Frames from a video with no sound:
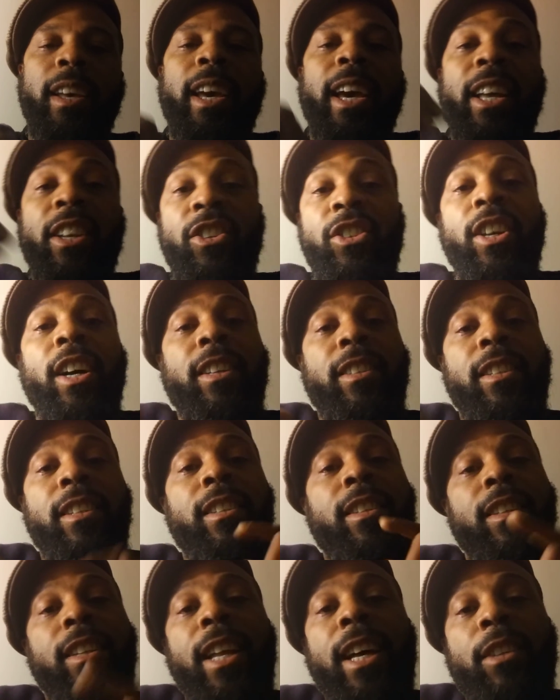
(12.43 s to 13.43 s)
and
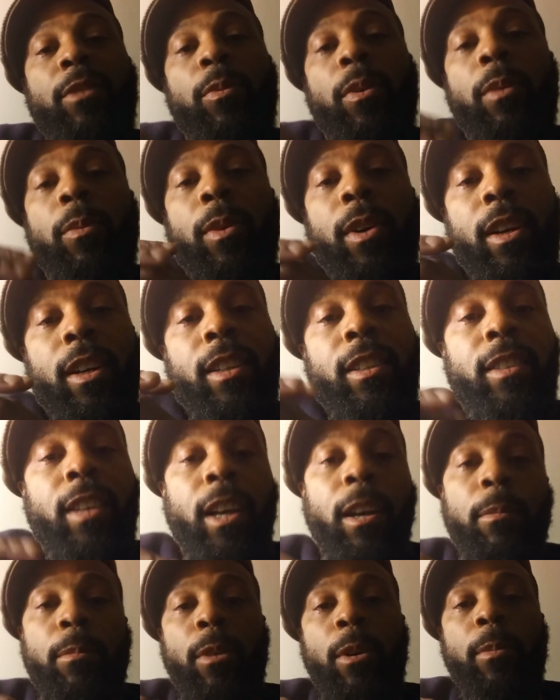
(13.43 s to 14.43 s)
justice, and that's what I wanted to
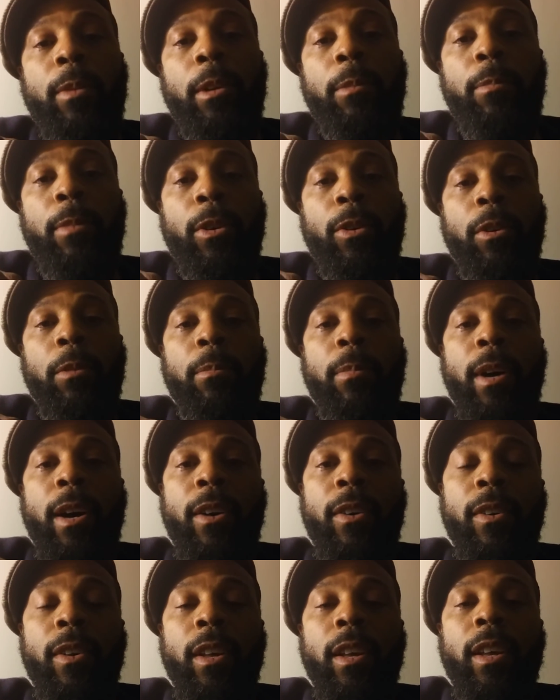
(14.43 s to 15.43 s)
take a moment to build
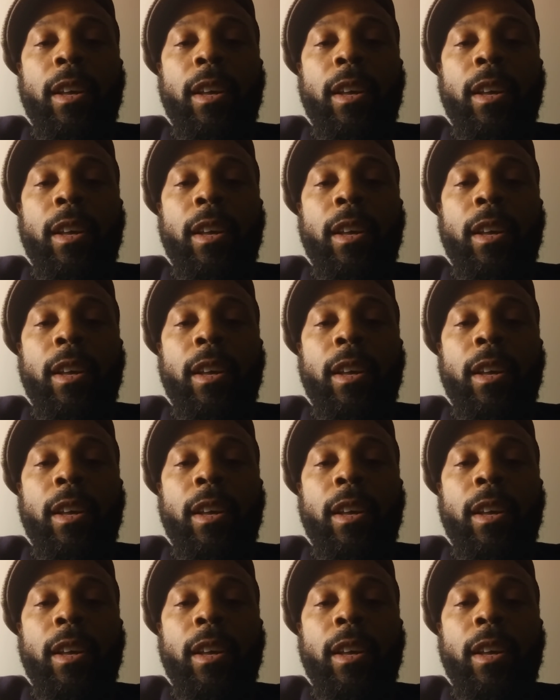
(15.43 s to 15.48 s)
about